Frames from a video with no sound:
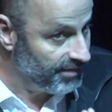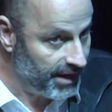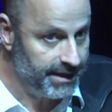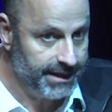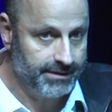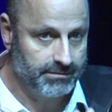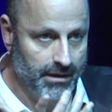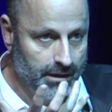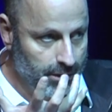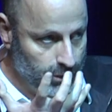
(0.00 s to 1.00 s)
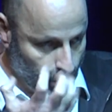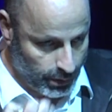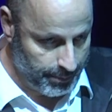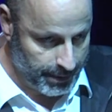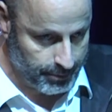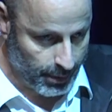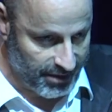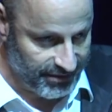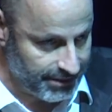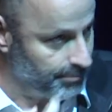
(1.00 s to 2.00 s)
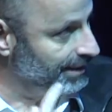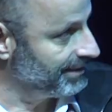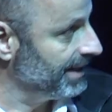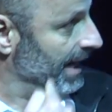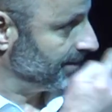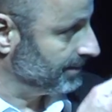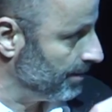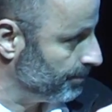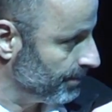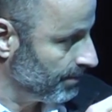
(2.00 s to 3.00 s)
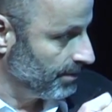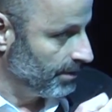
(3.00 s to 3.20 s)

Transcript: And then yet to keep it private, but the next step